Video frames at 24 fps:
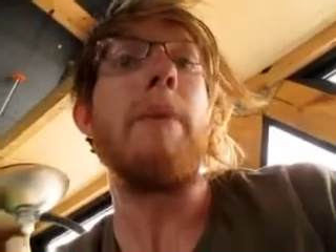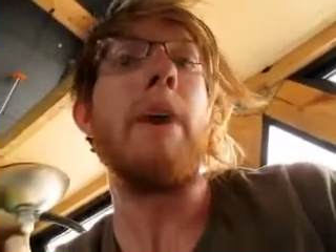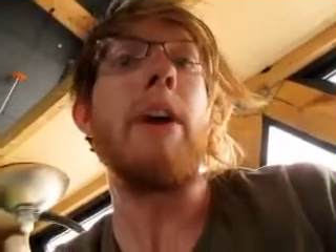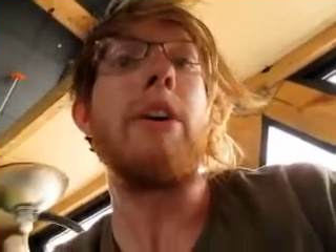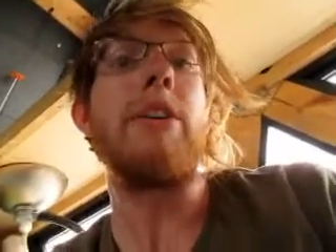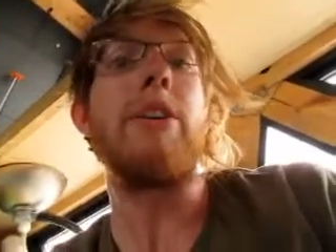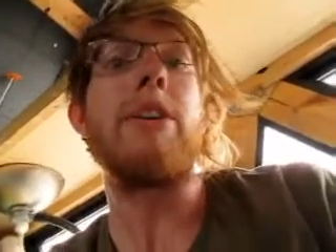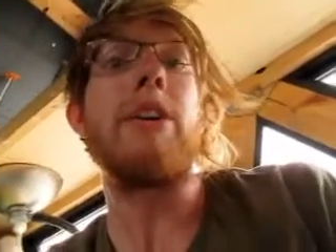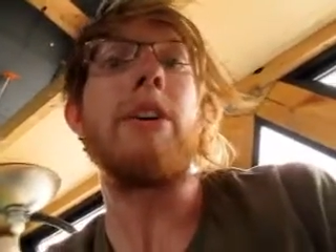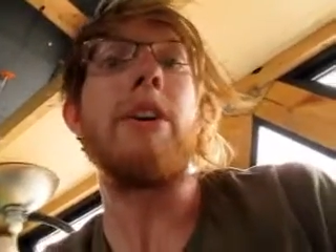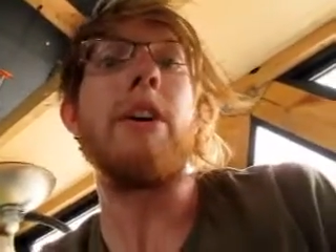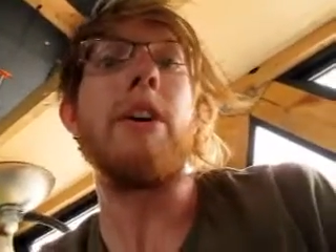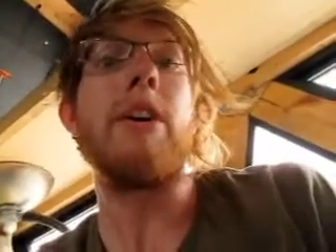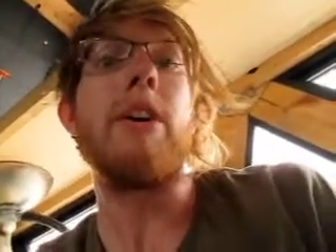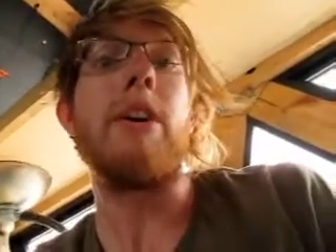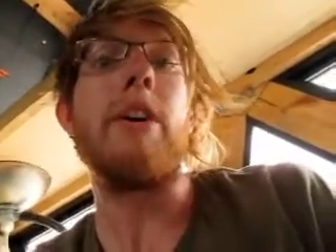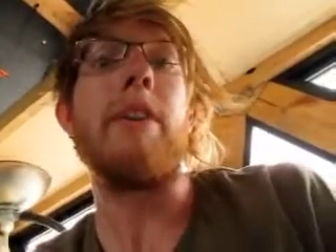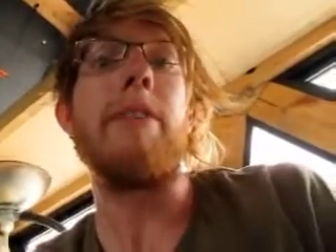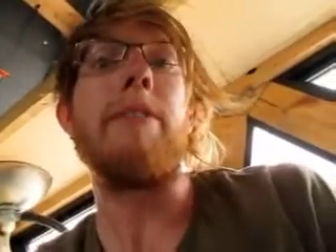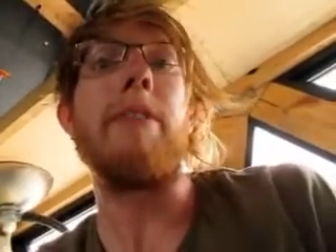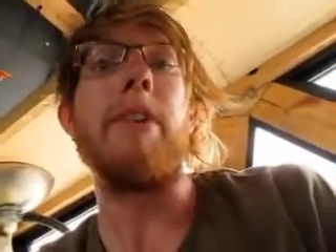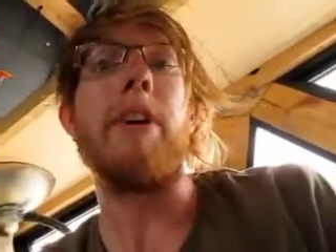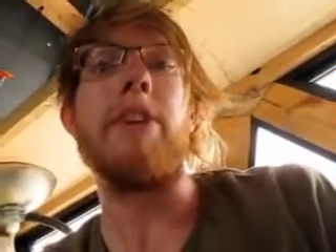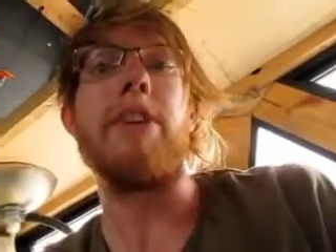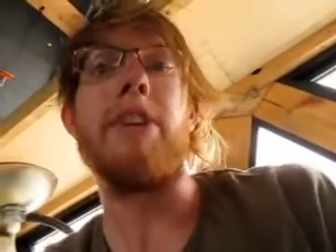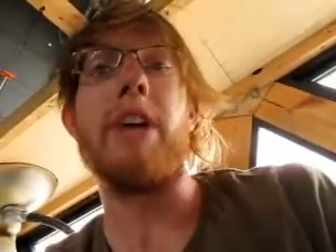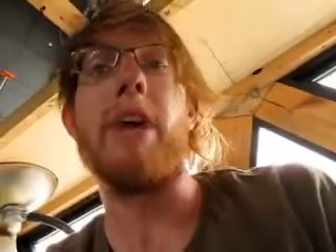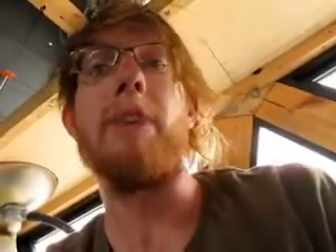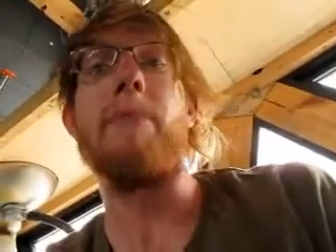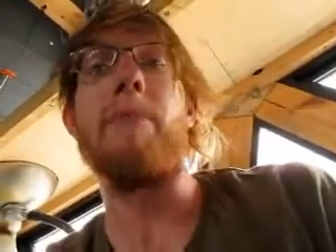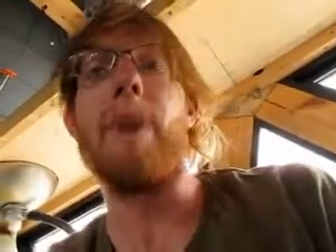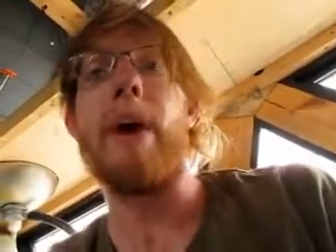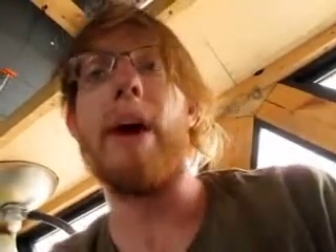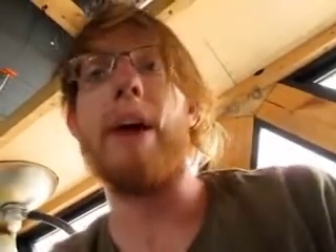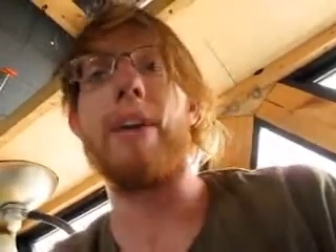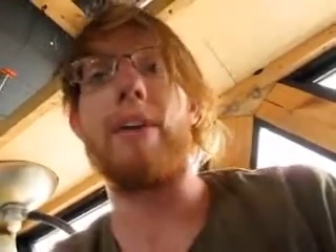not sure if a
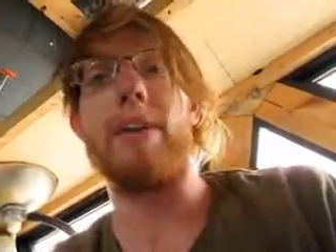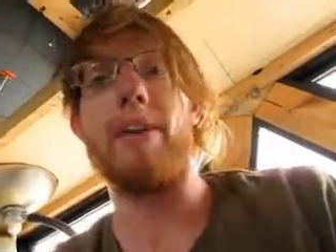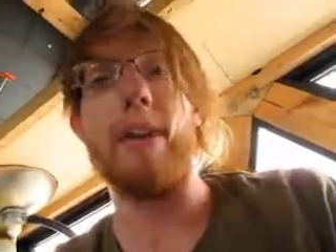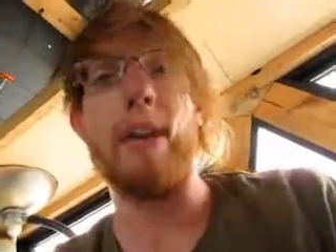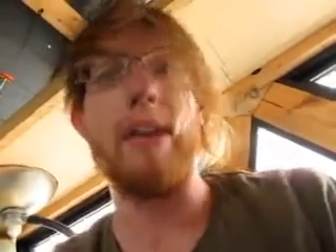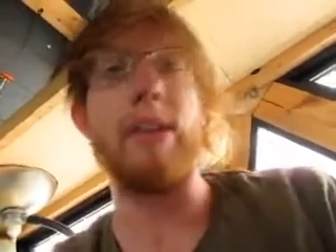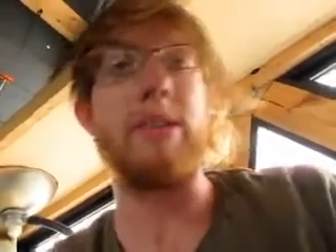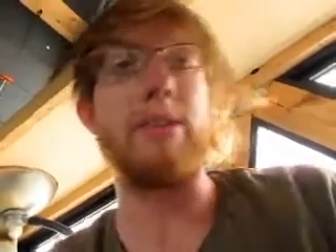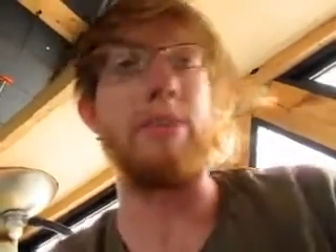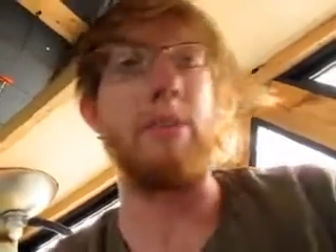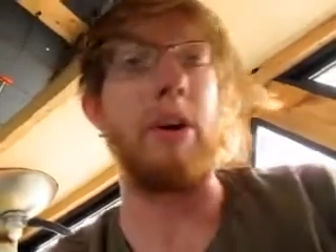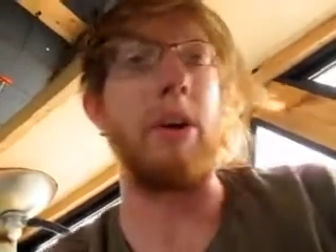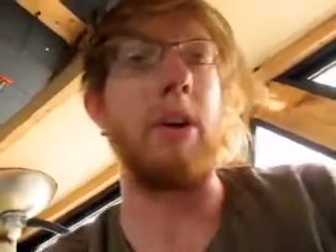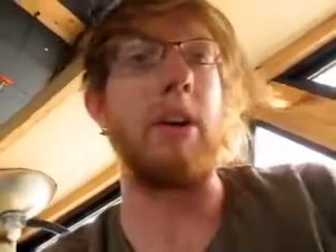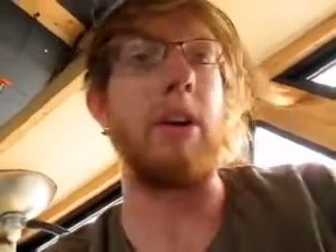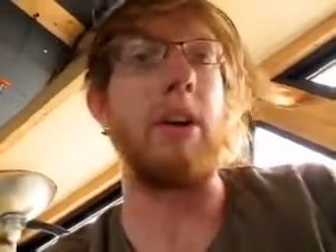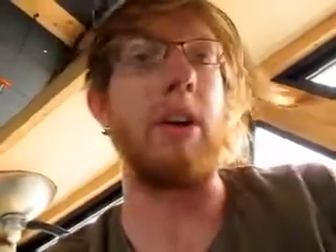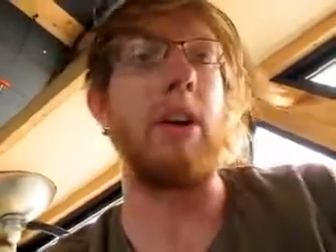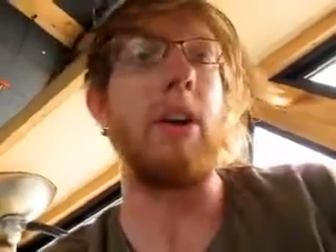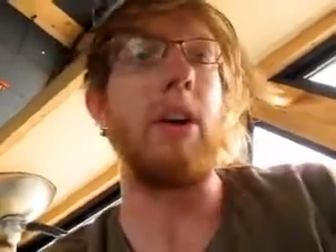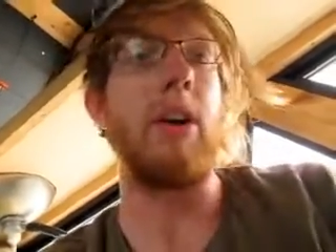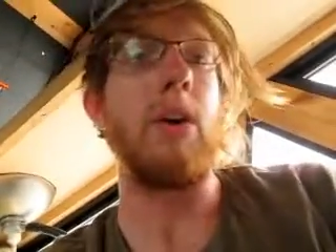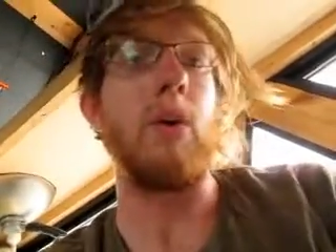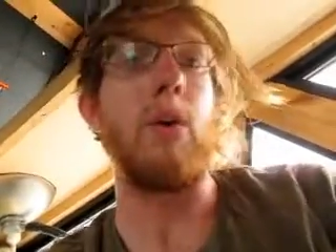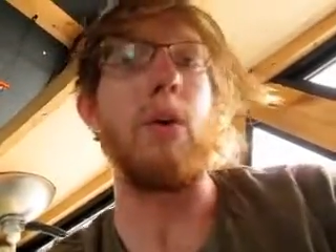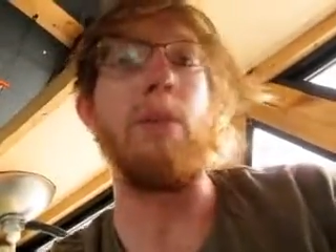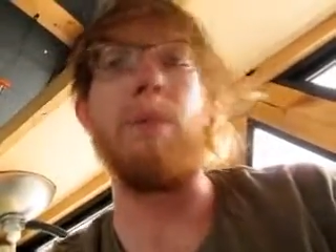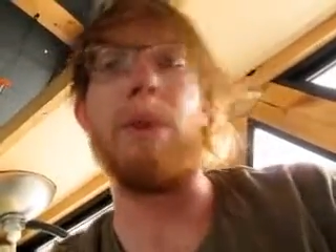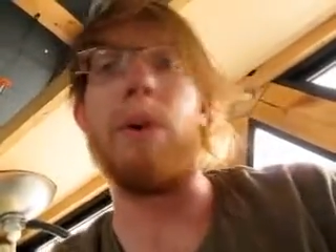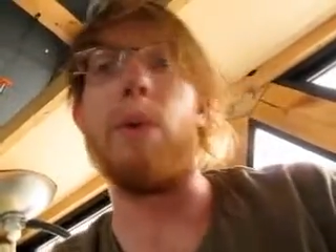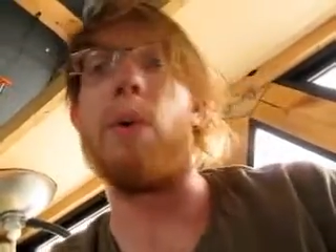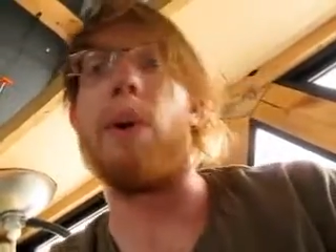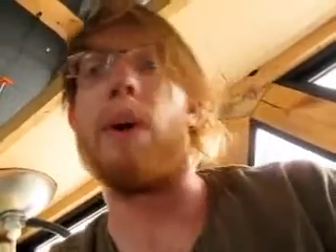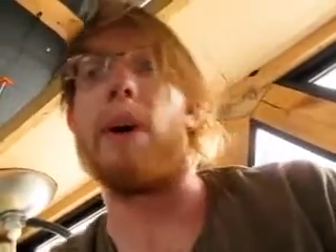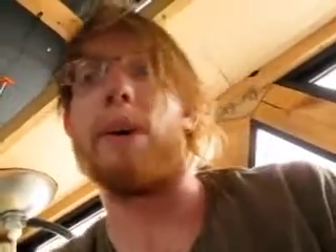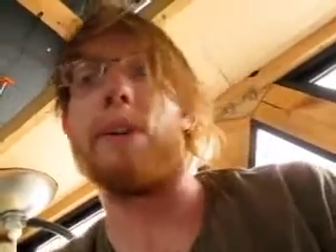jam-packed dance party would
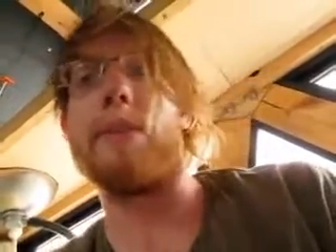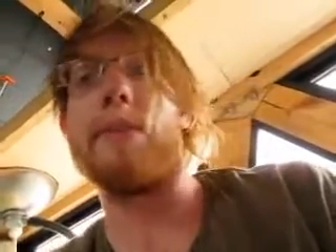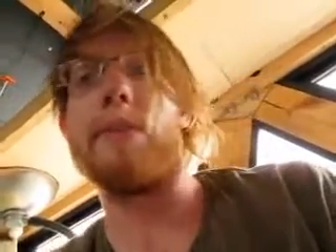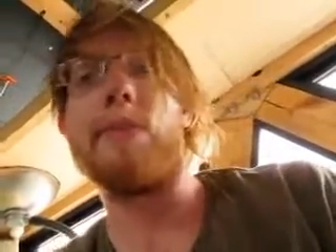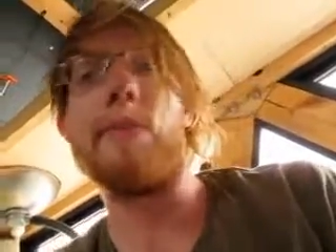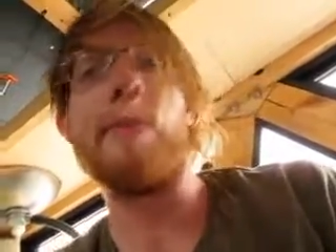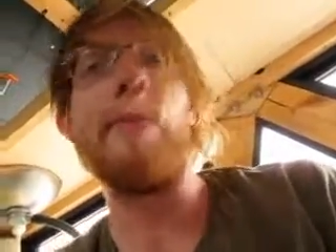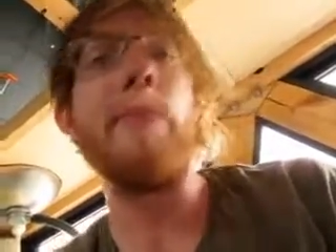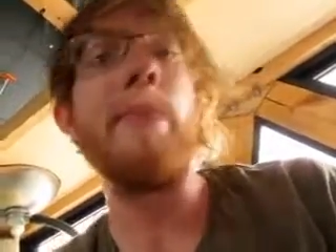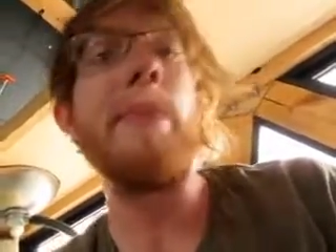be wise.